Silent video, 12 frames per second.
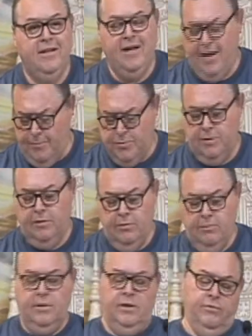
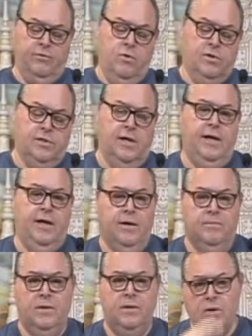Absolutely, of course I
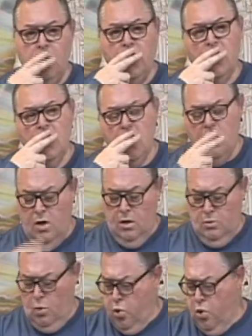am.
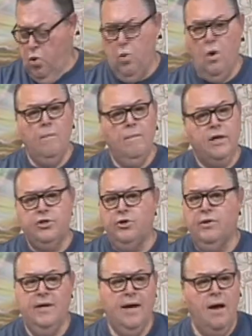What makes you
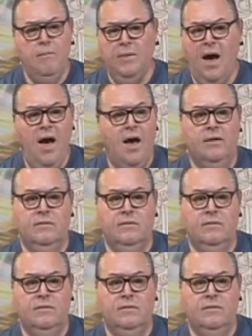think I'm not?